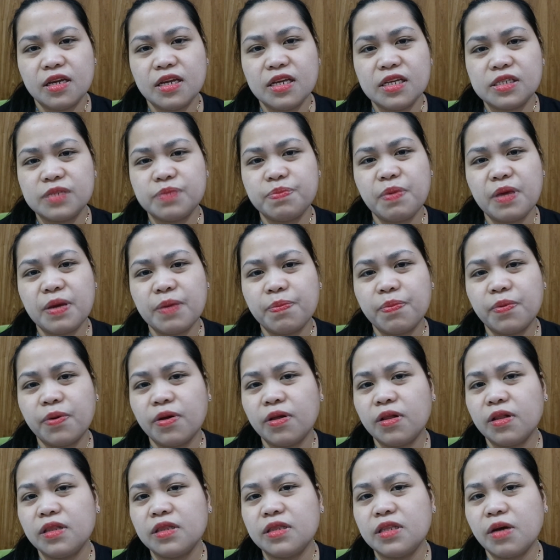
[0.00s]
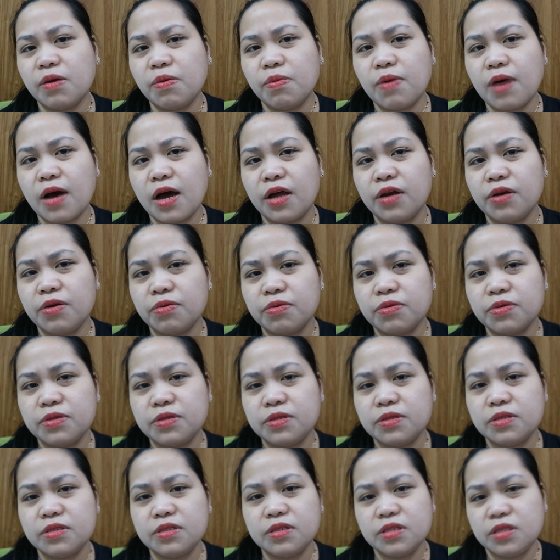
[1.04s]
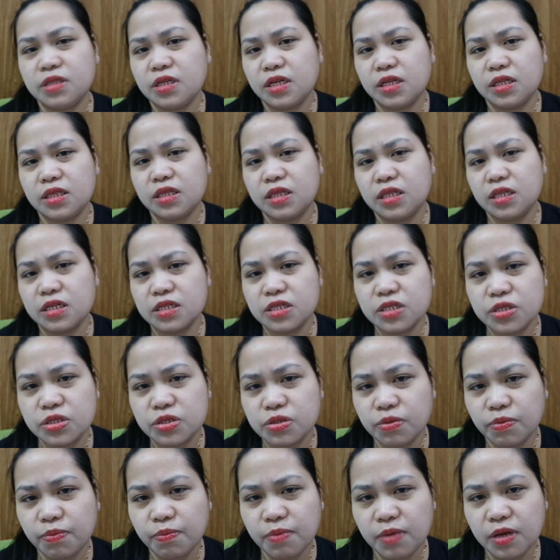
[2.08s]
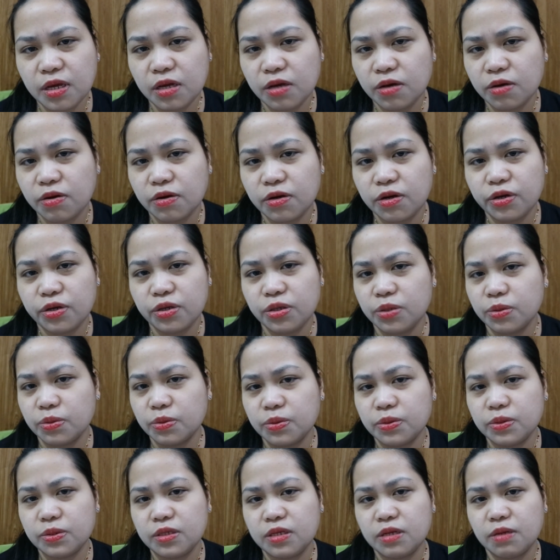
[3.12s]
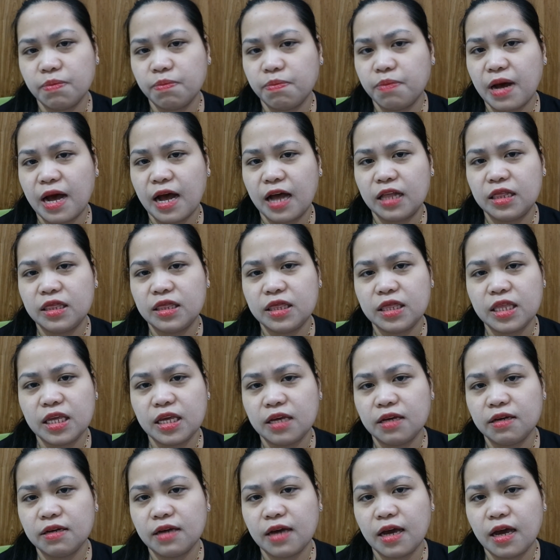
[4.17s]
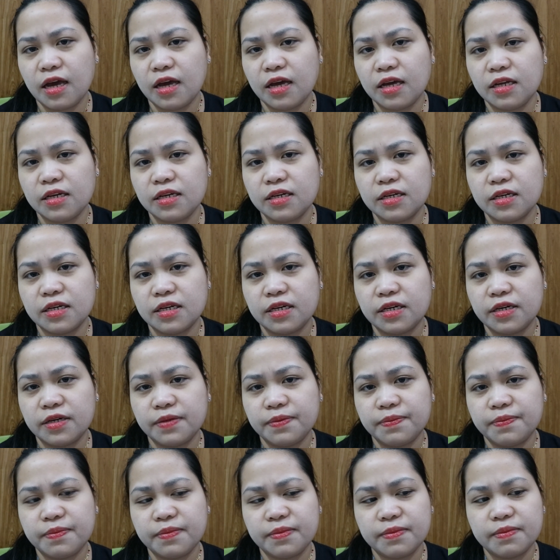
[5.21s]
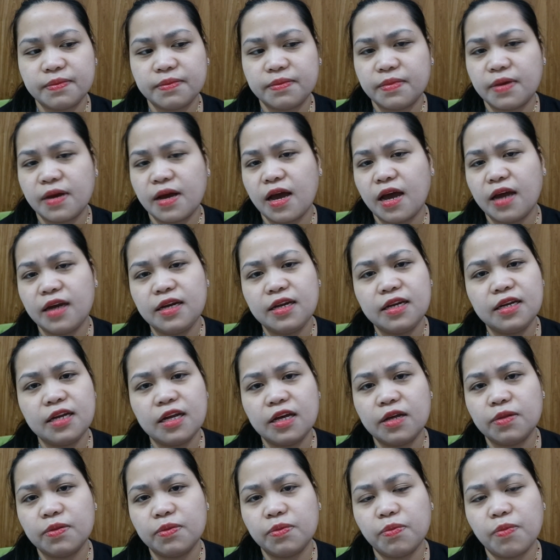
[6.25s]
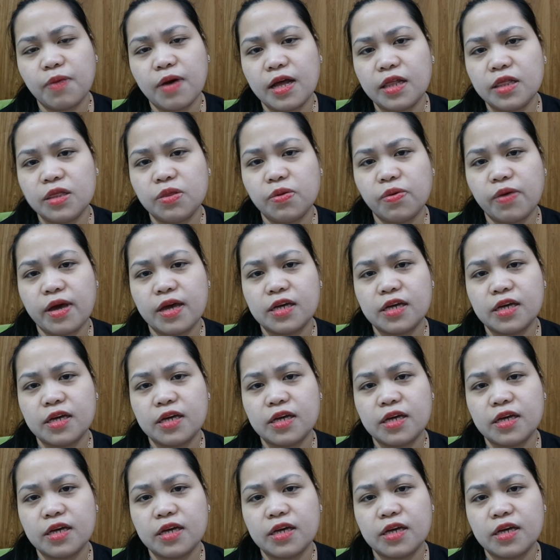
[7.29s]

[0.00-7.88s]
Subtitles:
these people the one who did this to me or do the bad thing. And I did not want to